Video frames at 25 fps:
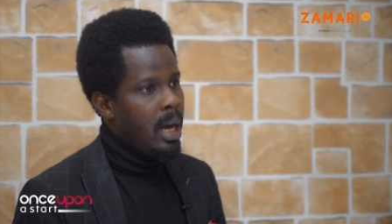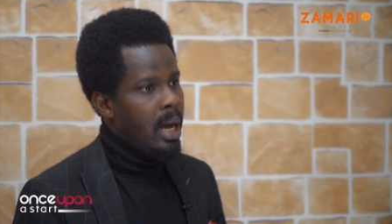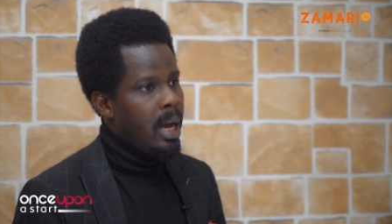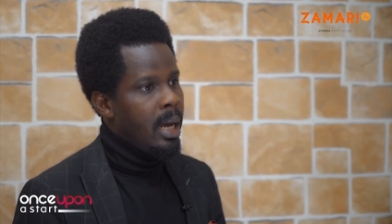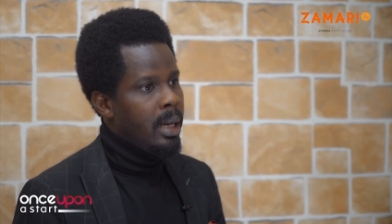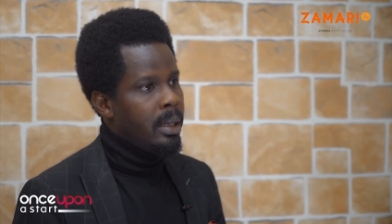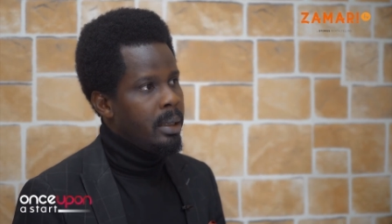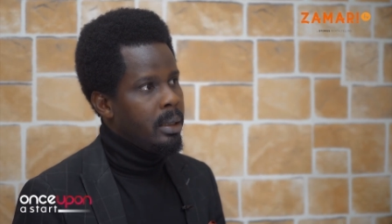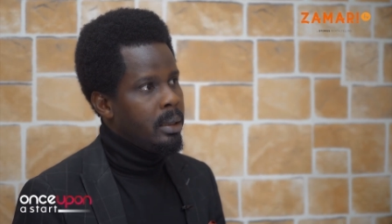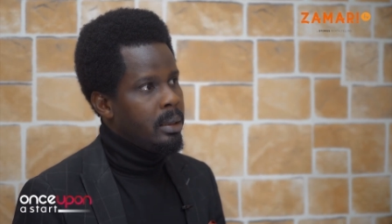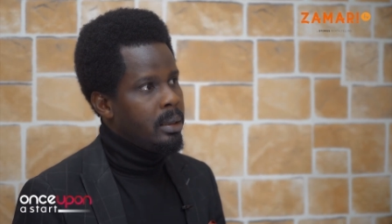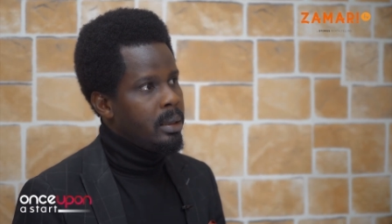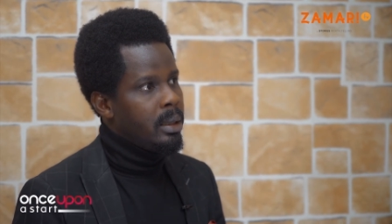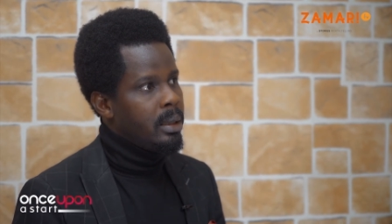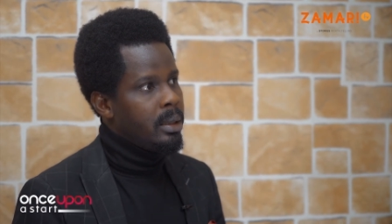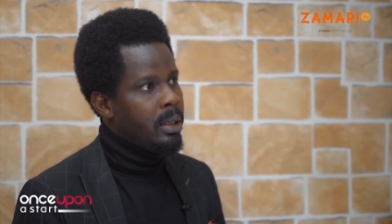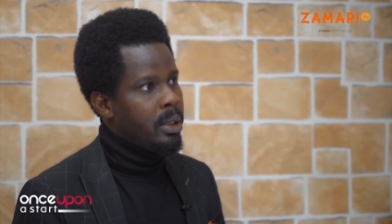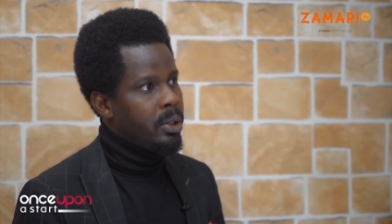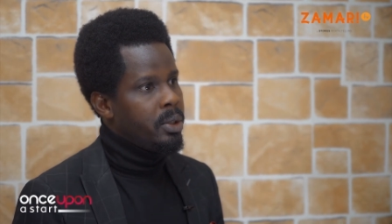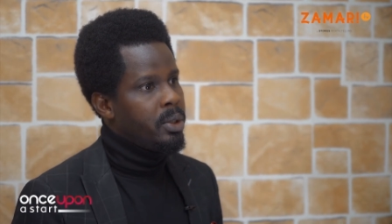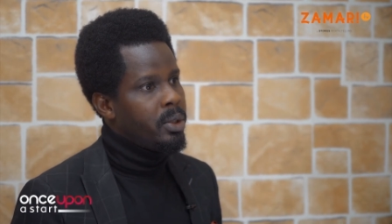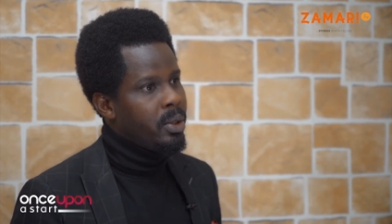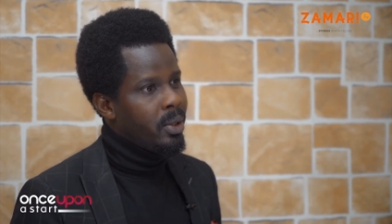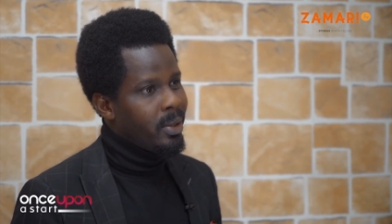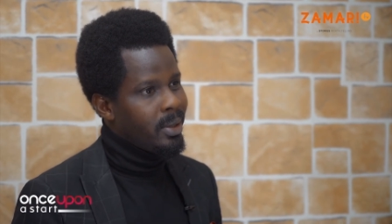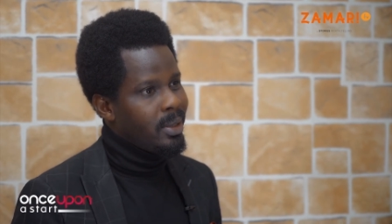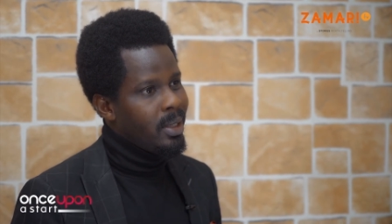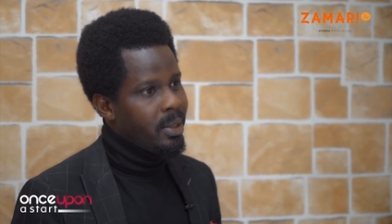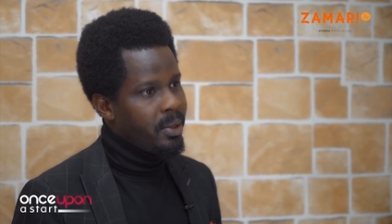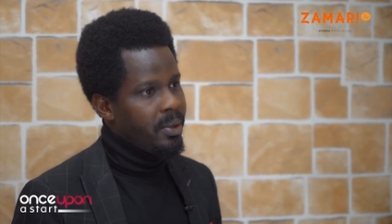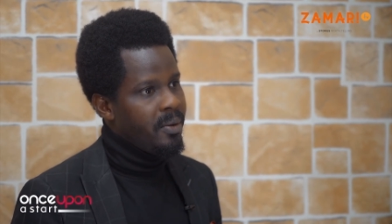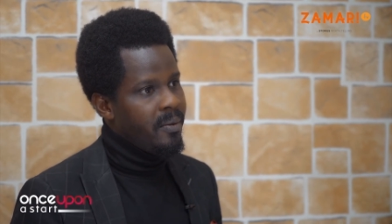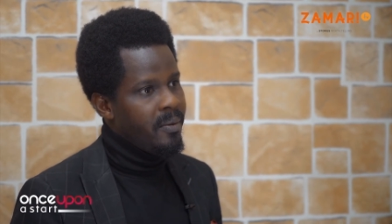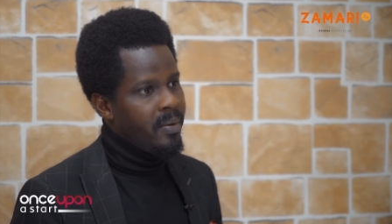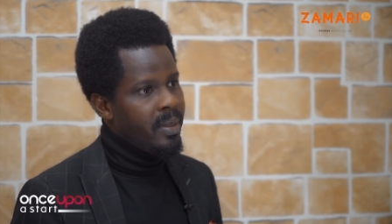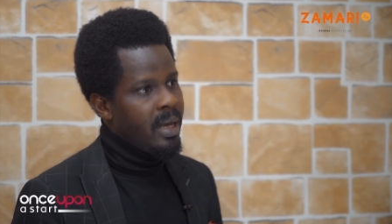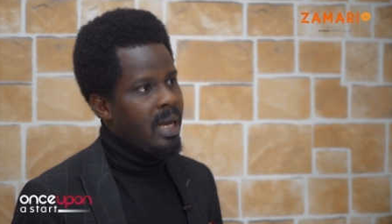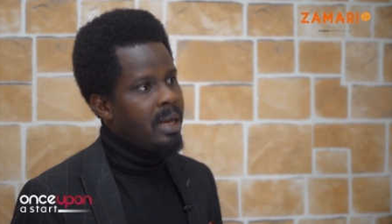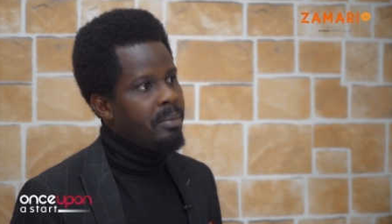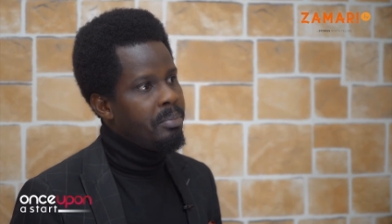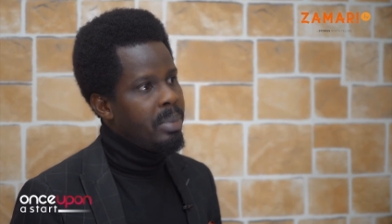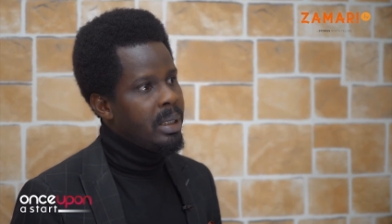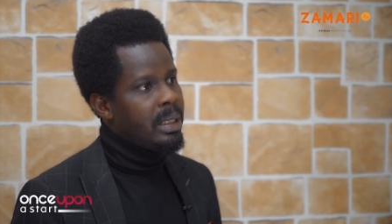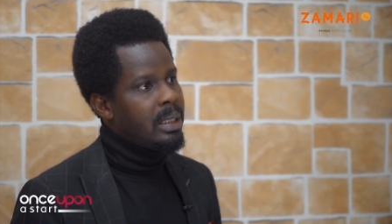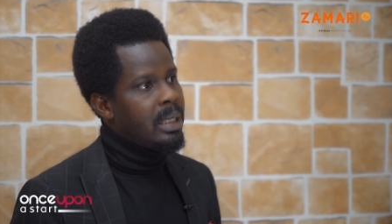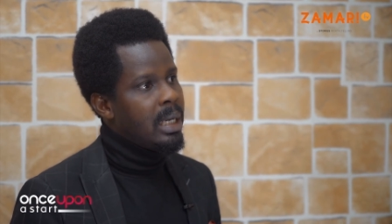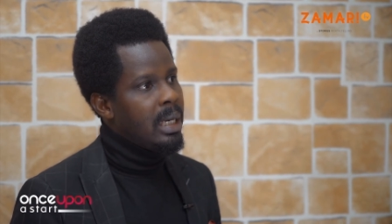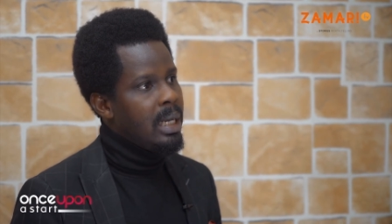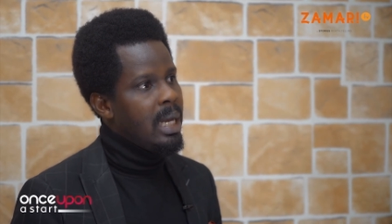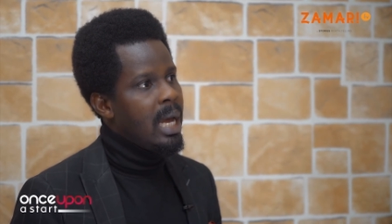And the success of that
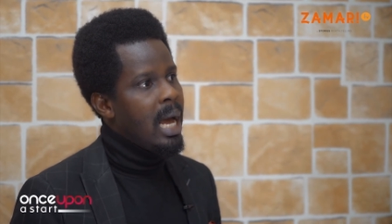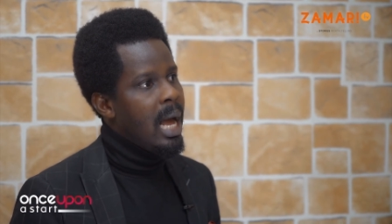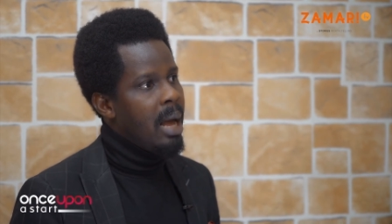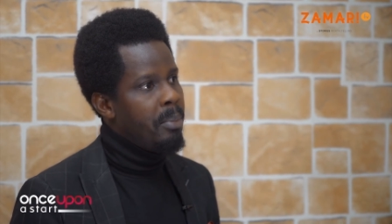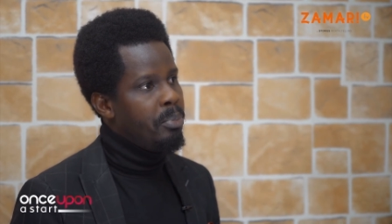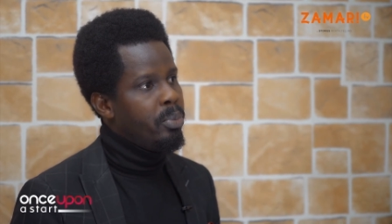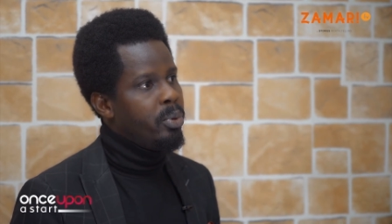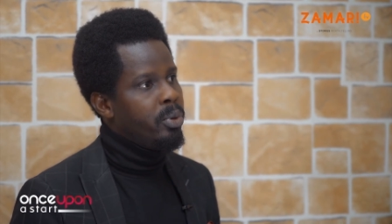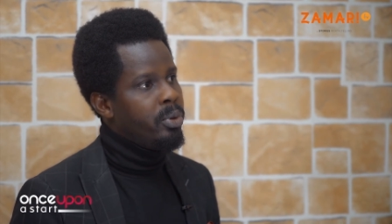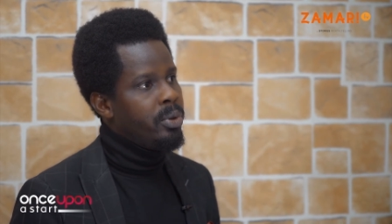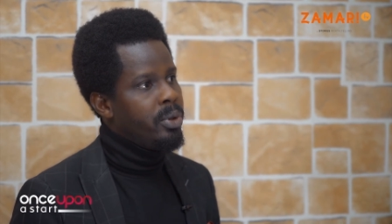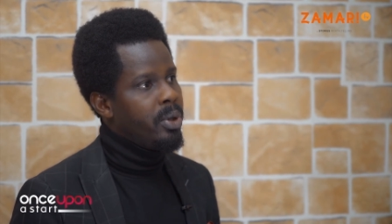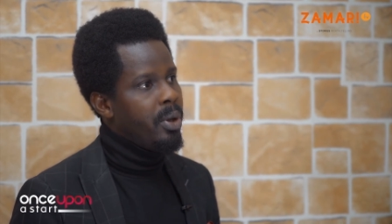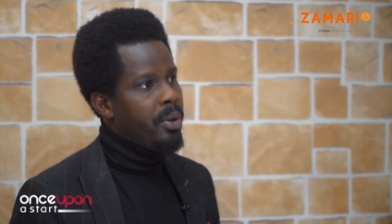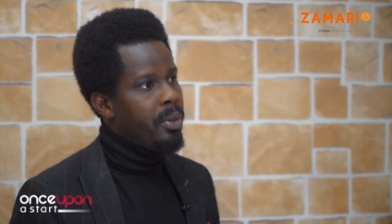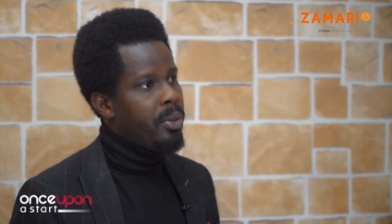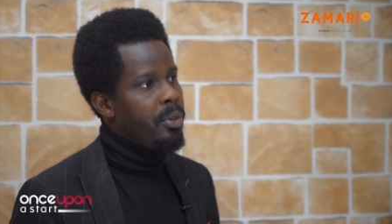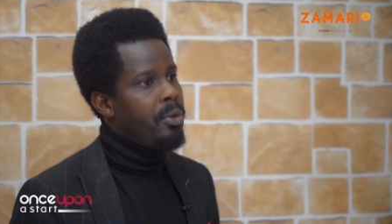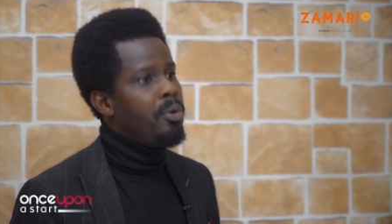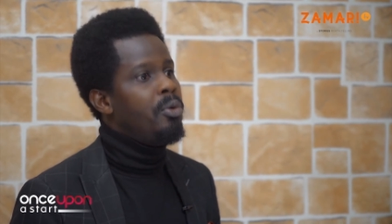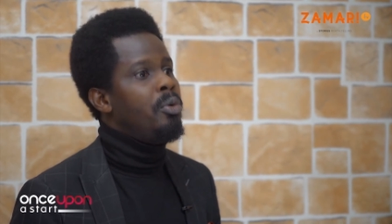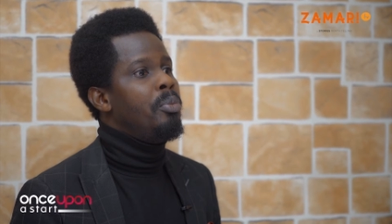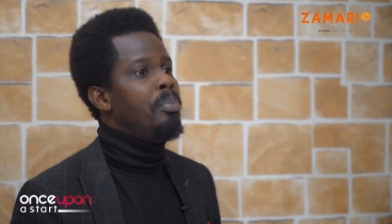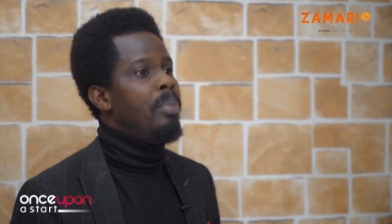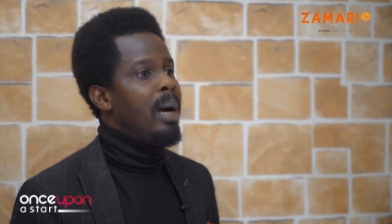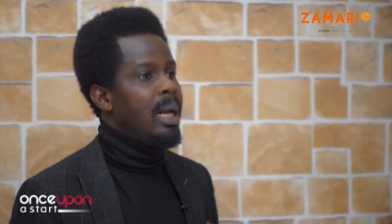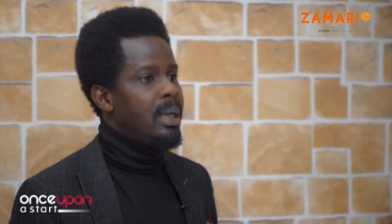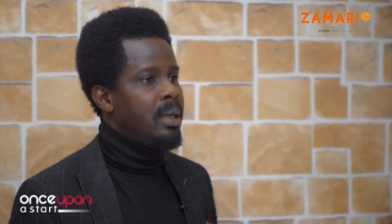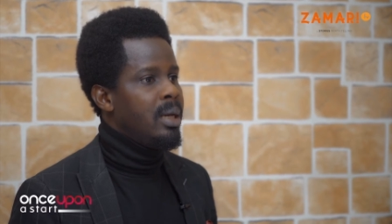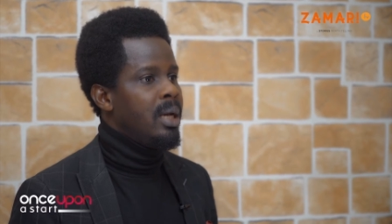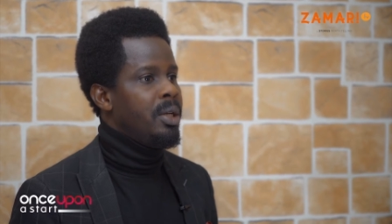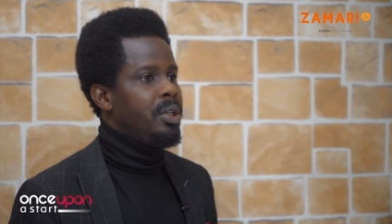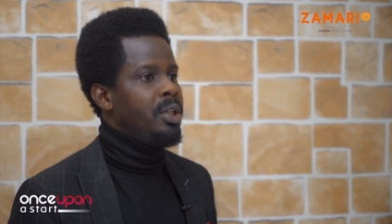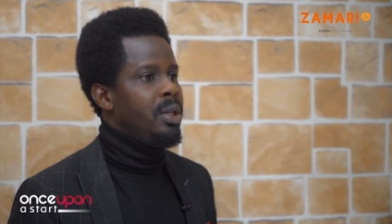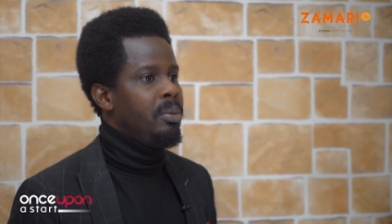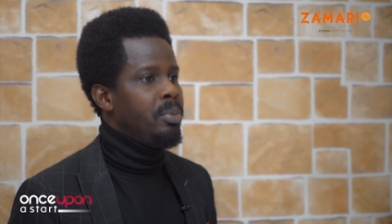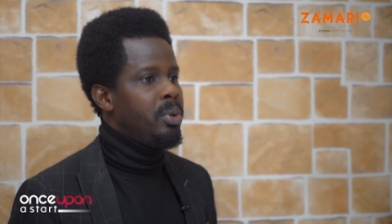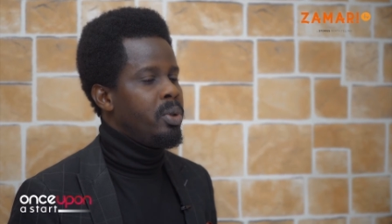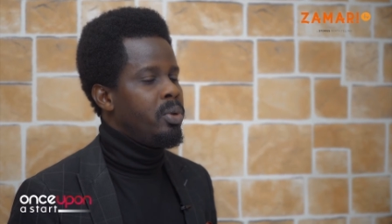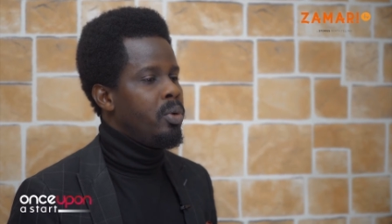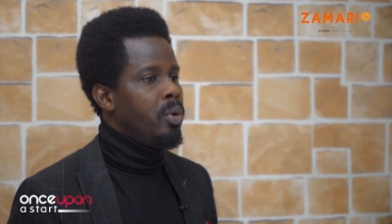basically happened through partnerships.